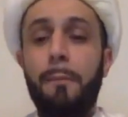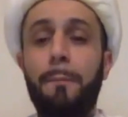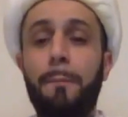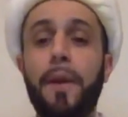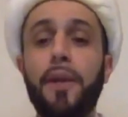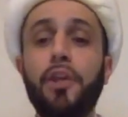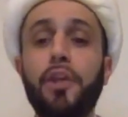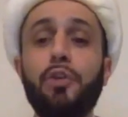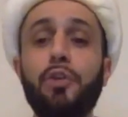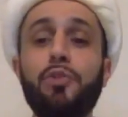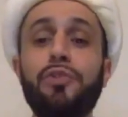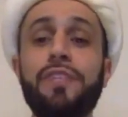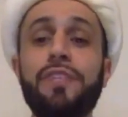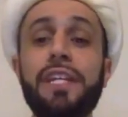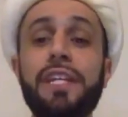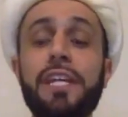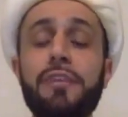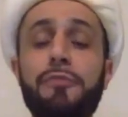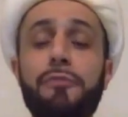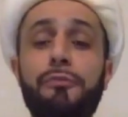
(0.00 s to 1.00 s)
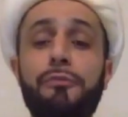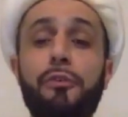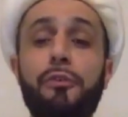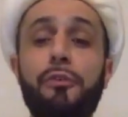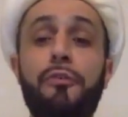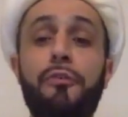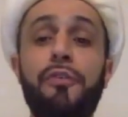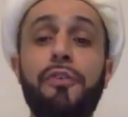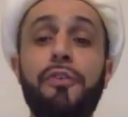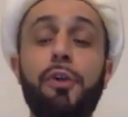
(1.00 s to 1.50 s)
but you didn't
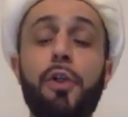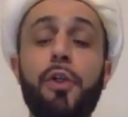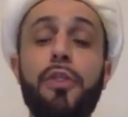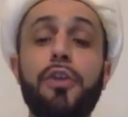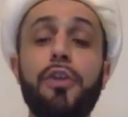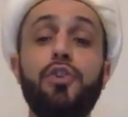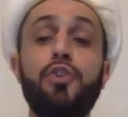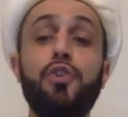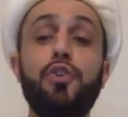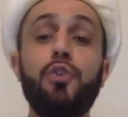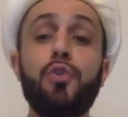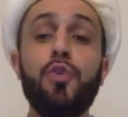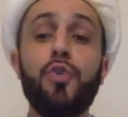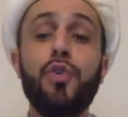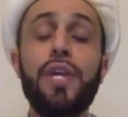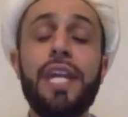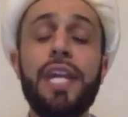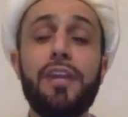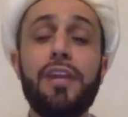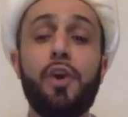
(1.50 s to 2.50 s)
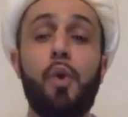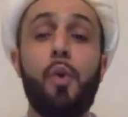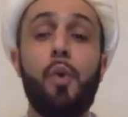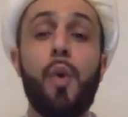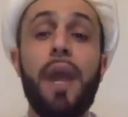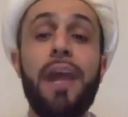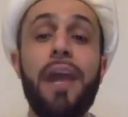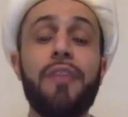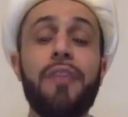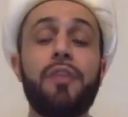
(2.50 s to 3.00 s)
fulfill the duty in a
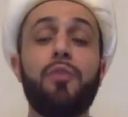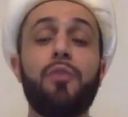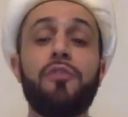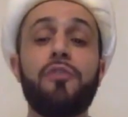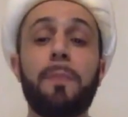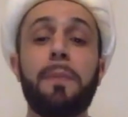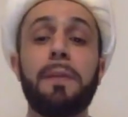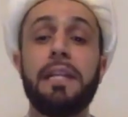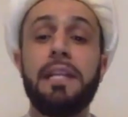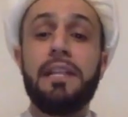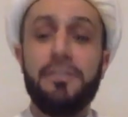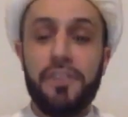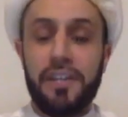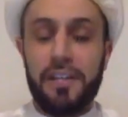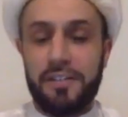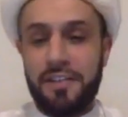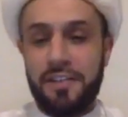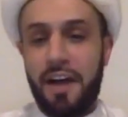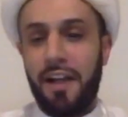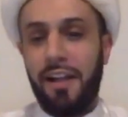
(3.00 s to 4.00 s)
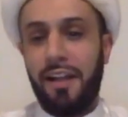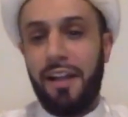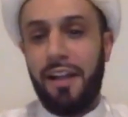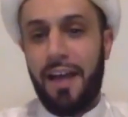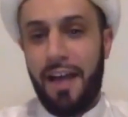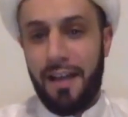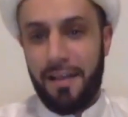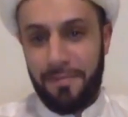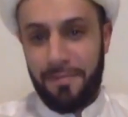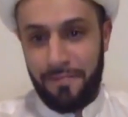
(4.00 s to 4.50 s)
way that was pleasing to
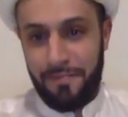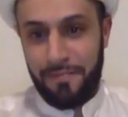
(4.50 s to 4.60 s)
Allah.